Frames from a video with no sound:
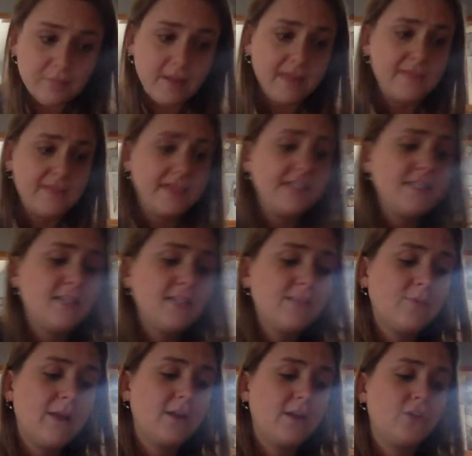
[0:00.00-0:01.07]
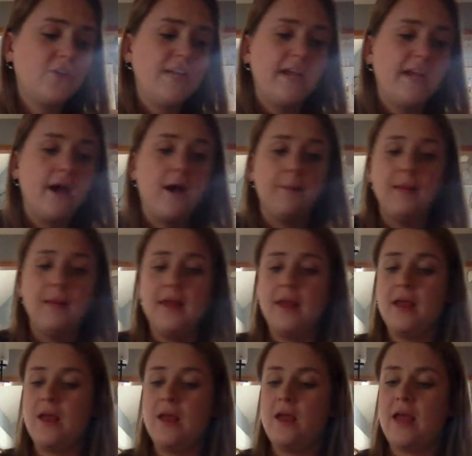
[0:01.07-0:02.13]
This is where she
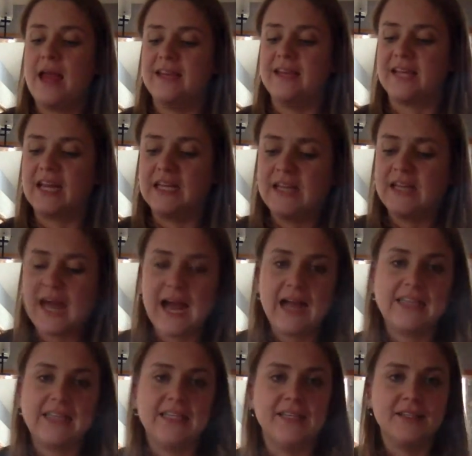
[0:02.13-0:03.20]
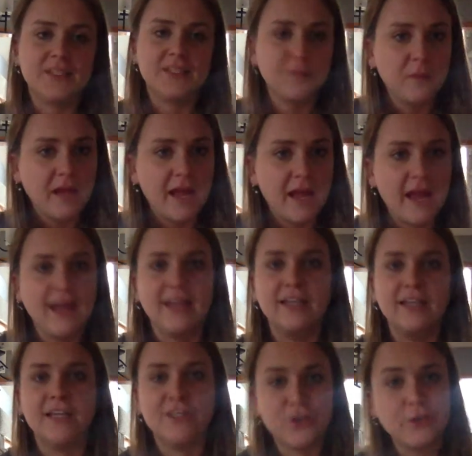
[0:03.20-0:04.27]
had to collect and display and
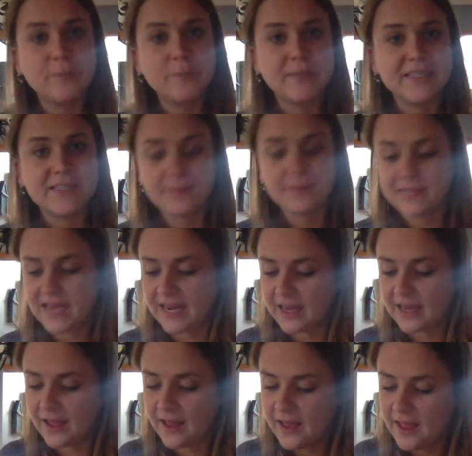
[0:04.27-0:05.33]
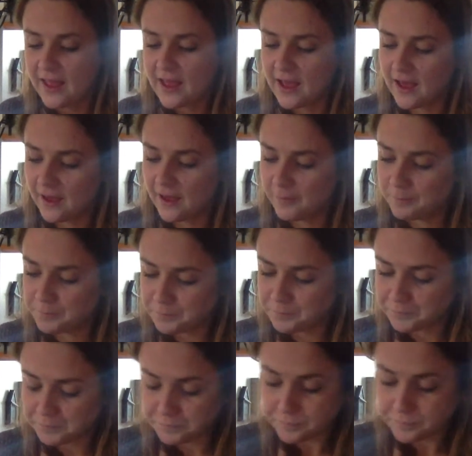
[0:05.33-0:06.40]
interpret some data,
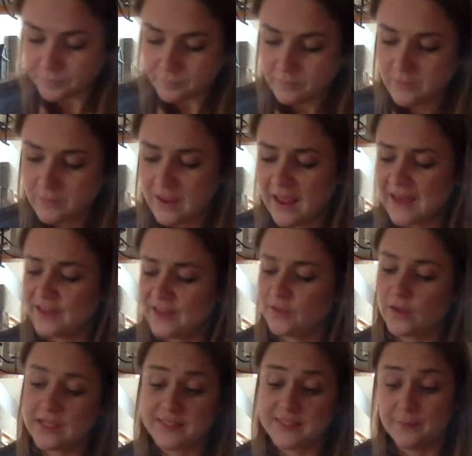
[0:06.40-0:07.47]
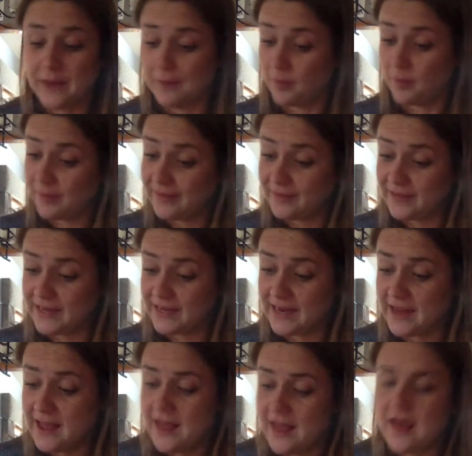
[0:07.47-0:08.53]
had to look at some probability.
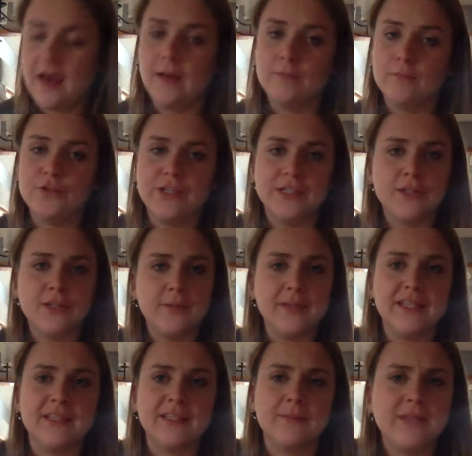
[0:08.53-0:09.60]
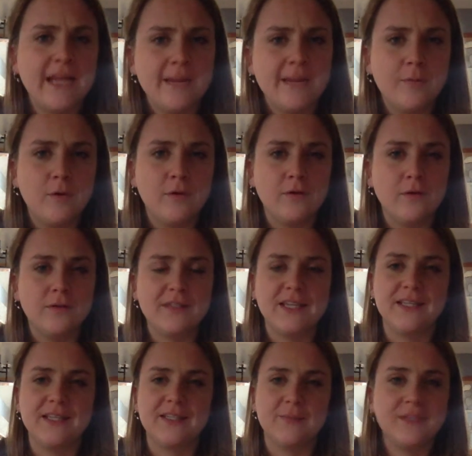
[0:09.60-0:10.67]
She interpreted some tables
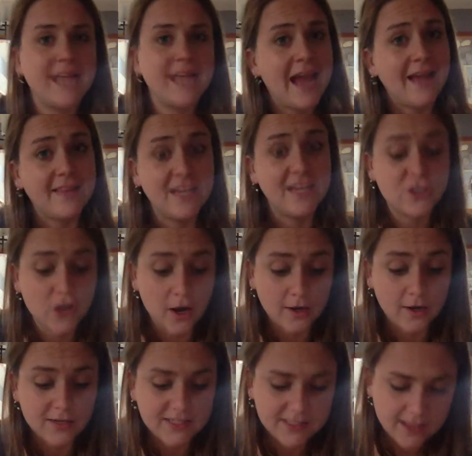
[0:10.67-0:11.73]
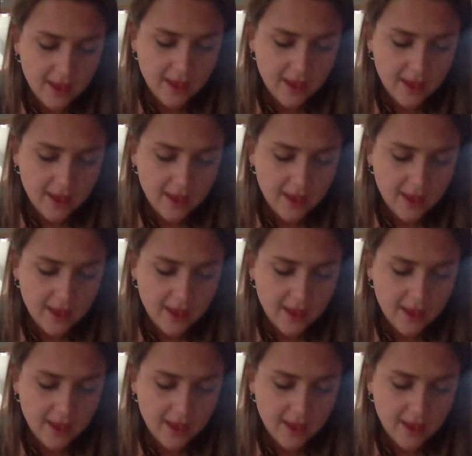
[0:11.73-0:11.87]
and some tally charts.